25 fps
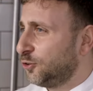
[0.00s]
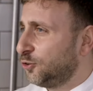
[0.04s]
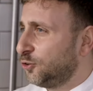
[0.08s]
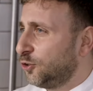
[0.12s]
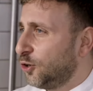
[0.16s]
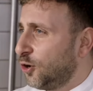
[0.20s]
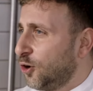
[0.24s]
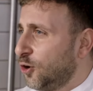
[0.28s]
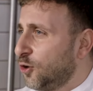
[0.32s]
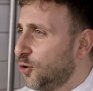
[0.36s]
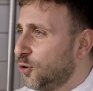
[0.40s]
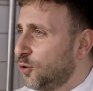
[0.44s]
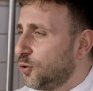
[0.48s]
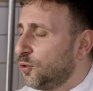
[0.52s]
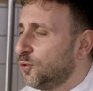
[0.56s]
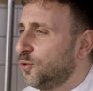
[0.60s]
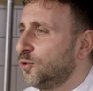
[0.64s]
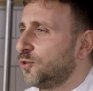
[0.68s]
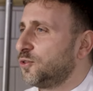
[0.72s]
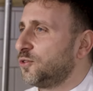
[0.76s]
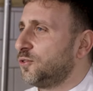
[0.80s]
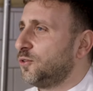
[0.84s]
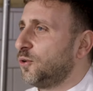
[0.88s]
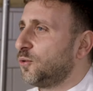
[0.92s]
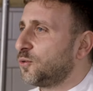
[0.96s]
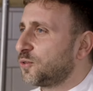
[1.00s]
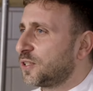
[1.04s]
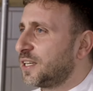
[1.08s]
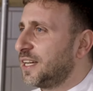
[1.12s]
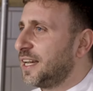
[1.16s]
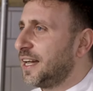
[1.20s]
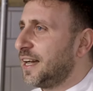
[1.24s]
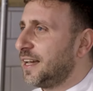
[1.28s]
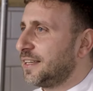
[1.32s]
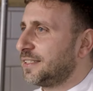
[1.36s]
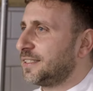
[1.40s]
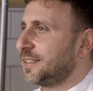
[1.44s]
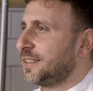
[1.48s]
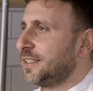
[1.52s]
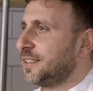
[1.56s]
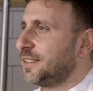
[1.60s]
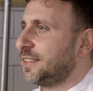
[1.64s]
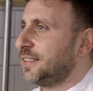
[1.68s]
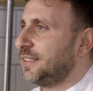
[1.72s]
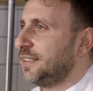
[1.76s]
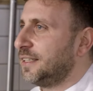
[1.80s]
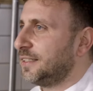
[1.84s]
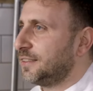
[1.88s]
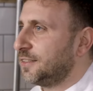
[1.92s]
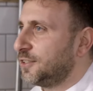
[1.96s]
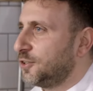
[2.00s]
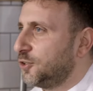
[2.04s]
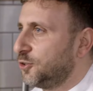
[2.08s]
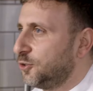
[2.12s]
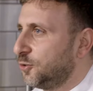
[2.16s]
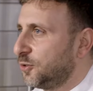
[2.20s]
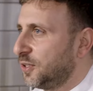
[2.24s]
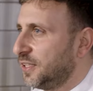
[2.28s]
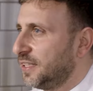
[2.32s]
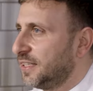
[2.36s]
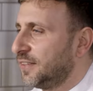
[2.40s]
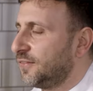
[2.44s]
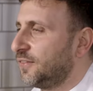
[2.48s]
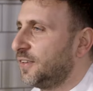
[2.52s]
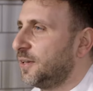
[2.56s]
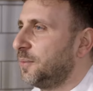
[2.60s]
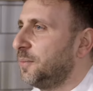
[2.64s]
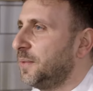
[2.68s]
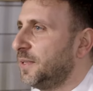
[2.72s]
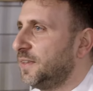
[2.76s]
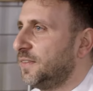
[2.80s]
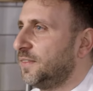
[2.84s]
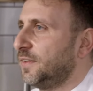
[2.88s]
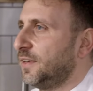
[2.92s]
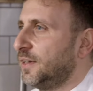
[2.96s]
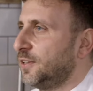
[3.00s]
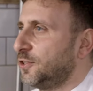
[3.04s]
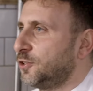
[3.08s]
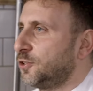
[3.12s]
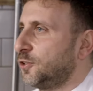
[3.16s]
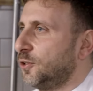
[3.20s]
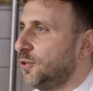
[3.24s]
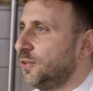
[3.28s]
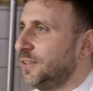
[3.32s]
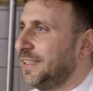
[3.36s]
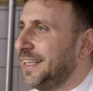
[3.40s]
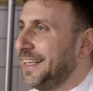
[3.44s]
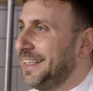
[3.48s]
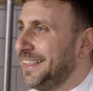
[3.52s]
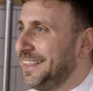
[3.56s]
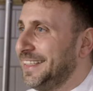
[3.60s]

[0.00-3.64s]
Don't lose those gases that during the fermentation the